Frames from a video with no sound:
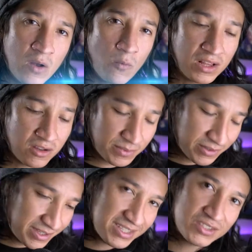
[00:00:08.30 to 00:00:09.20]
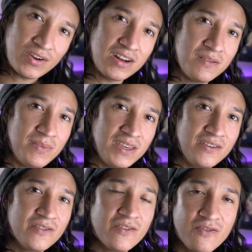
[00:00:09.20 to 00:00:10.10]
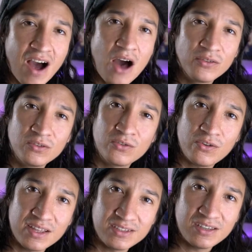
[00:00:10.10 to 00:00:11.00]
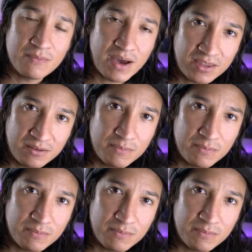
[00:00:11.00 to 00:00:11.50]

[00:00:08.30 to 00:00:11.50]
Welcome to this training video on how to create cinematic